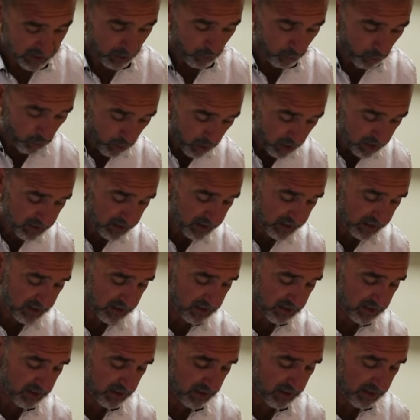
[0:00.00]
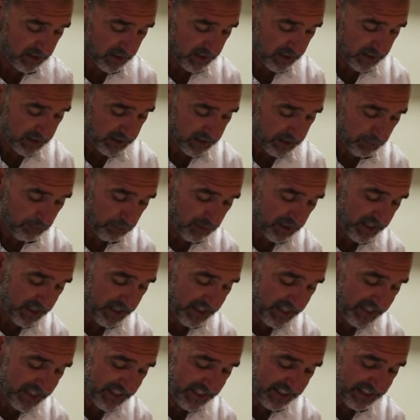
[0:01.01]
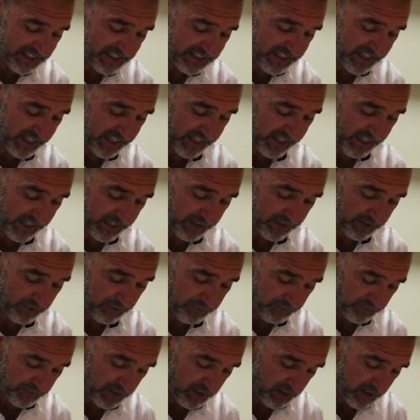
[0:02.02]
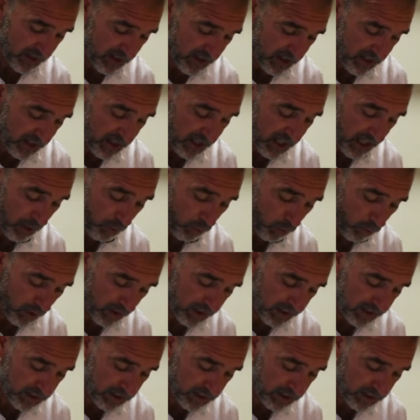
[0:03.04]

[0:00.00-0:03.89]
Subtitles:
I want this to be sticky. I want